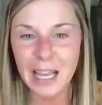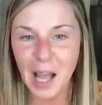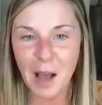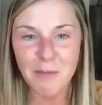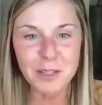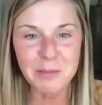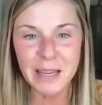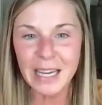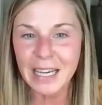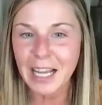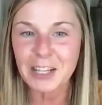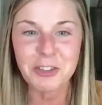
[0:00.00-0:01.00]
it come to me
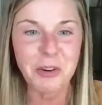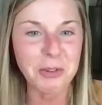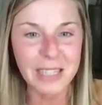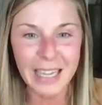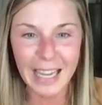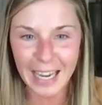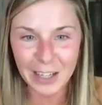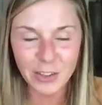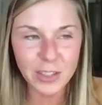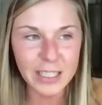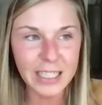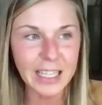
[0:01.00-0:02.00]
and I can totally
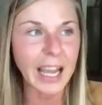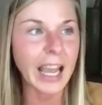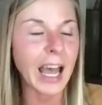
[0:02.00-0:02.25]
handle it.